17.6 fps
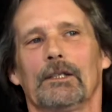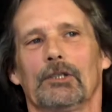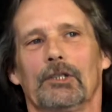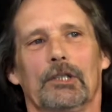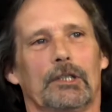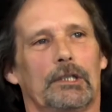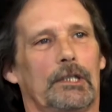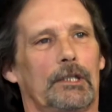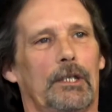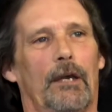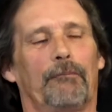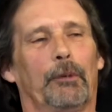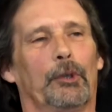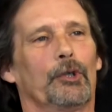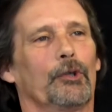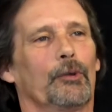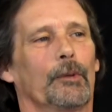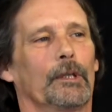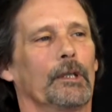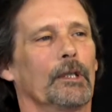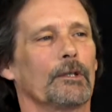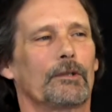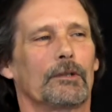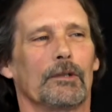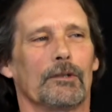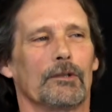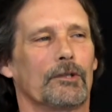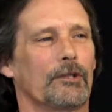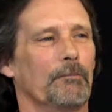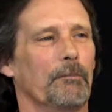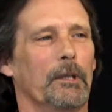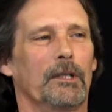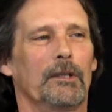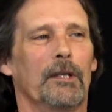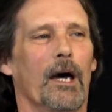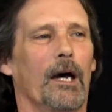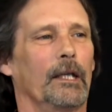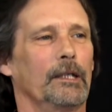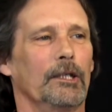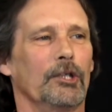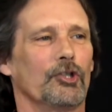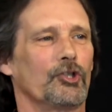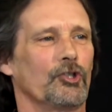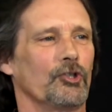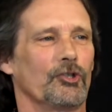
she says, I've been doing this since the mid-90s.